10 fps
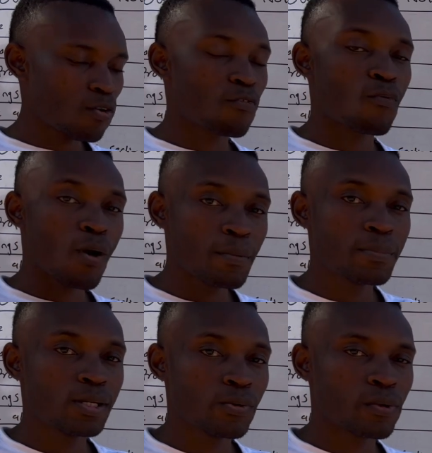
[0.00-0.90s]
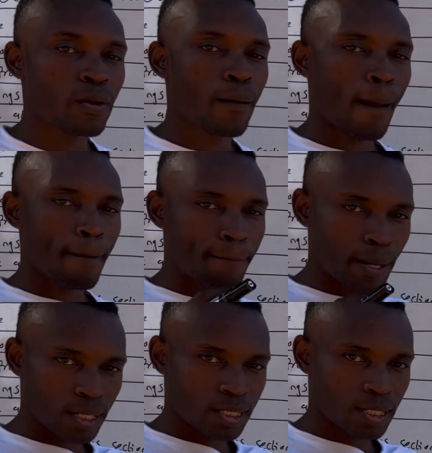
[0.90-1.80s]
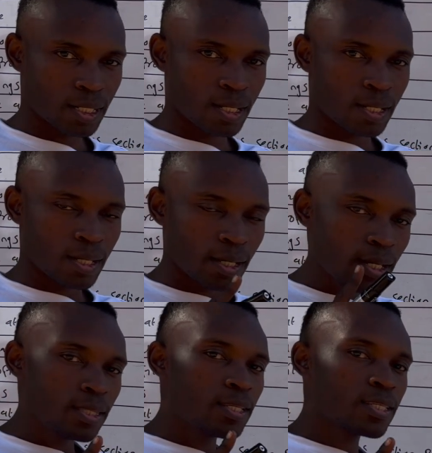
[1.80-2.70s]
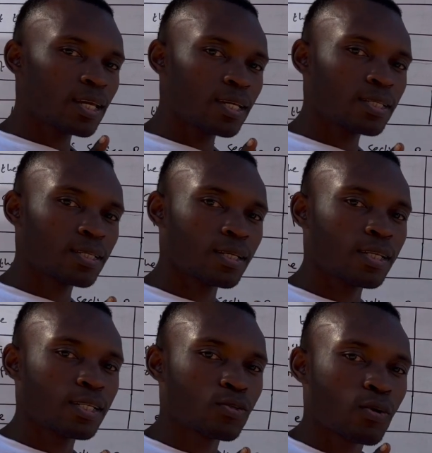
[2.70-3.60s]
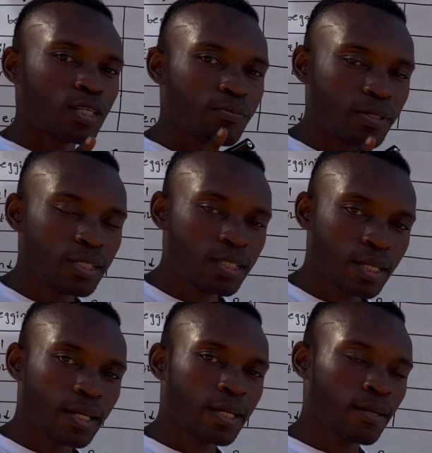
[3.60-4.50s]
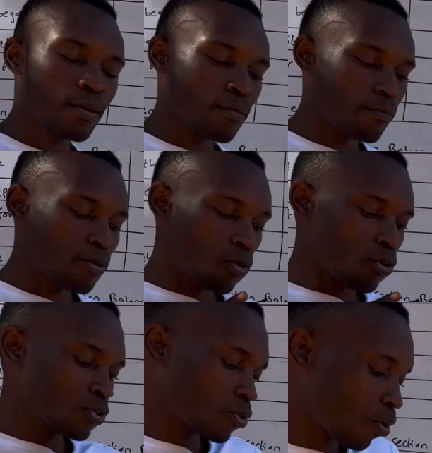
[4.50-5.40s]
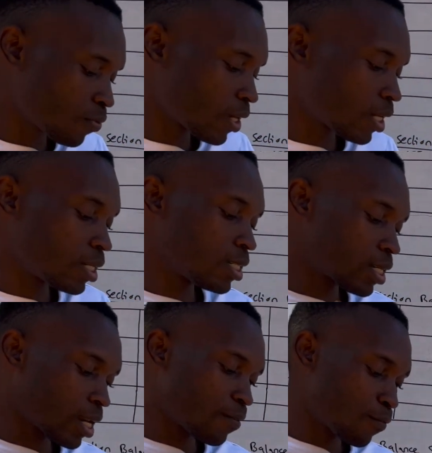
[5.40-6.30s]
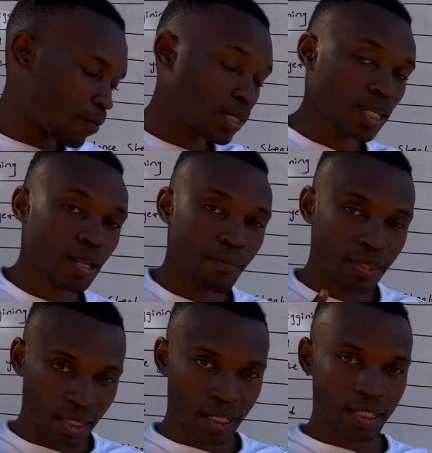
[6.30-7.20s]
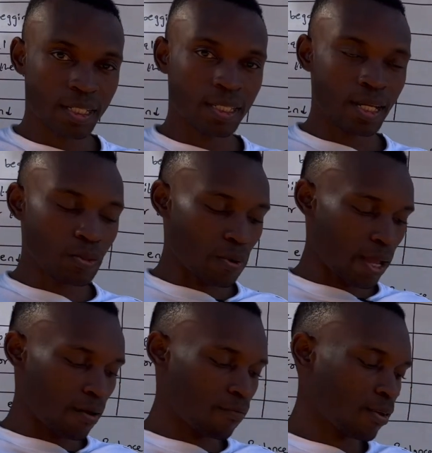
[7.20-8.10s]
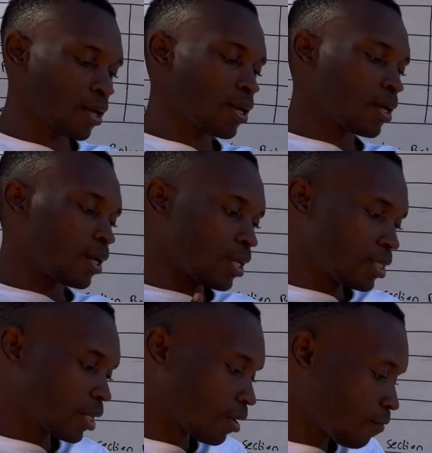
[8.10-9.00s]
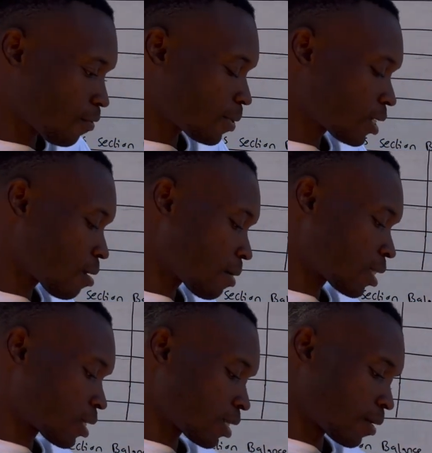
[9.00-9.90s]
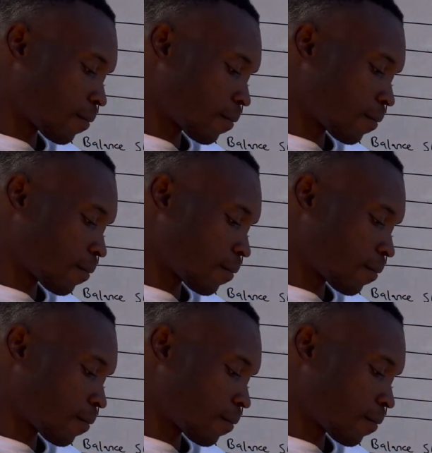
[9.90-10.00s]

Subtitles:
of 1 million. But in this case, it was a bit tricky because of the additional information number 13 that we have. Let's take information number 13.